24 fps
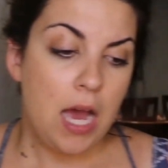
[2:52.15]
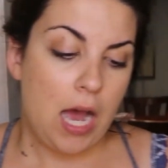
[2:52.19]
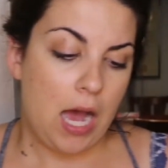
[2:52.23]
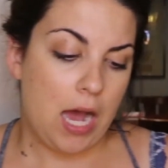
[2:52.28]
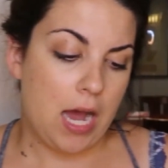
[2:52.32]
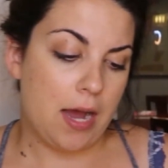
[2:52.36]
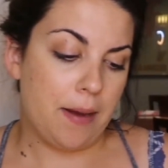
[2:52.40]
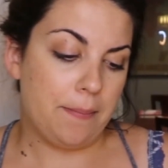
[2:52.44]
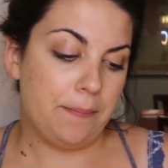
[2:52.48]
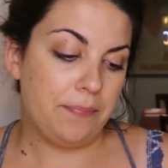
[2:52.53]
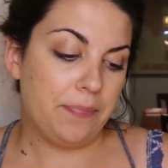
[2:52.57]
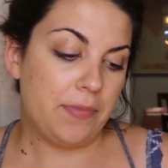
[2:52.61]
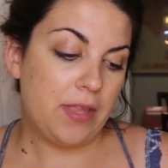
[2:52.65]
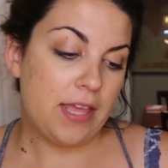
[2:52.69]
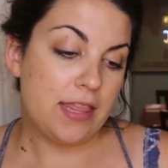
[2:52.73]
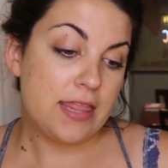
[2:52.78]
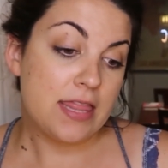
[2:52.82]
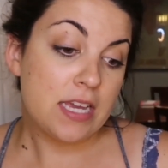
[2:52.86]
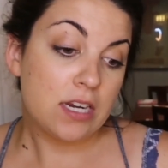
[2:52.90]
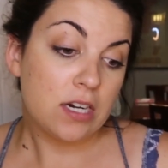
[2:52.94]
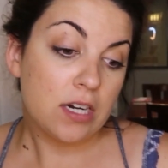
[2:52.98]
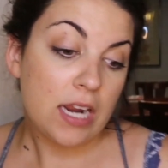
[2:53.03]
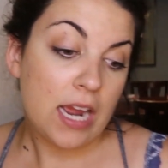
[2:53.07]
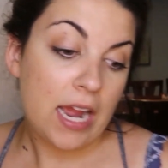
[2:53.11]
Um,
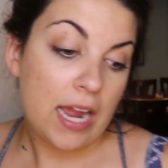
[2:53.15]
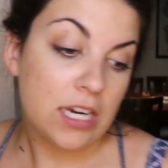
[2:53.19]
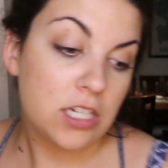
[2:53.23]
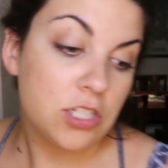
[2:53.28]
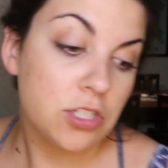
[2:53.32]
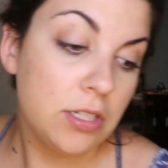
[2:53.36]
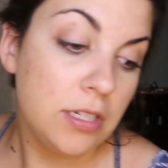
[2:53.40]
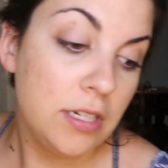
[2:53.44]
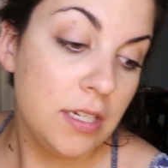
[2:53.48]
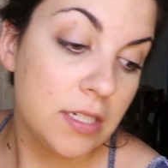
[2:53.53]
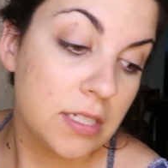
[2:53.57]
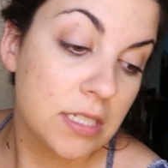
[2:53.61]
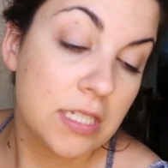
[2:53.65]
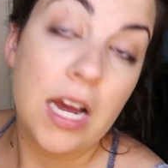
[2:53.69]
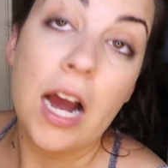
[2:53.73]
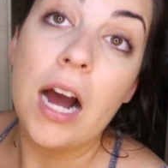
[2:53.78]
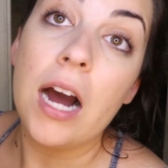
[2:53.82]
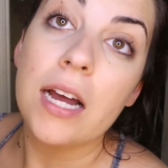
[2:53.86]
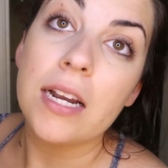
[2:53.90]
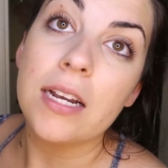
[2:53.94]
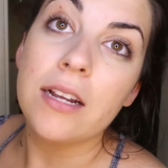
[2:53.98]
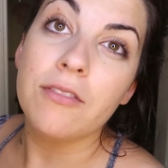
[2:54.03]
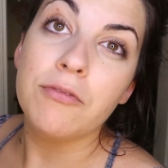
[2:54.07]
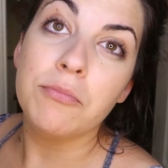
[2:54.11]
and there are actually a
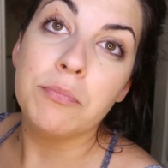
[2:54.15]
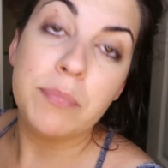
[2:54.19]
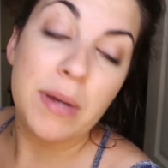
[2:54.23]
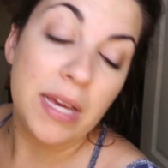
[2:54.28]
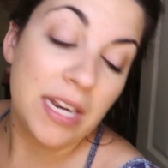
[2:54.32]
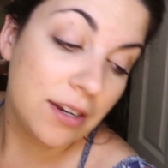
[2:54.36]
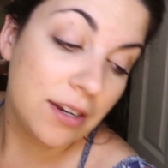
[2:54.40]
ton of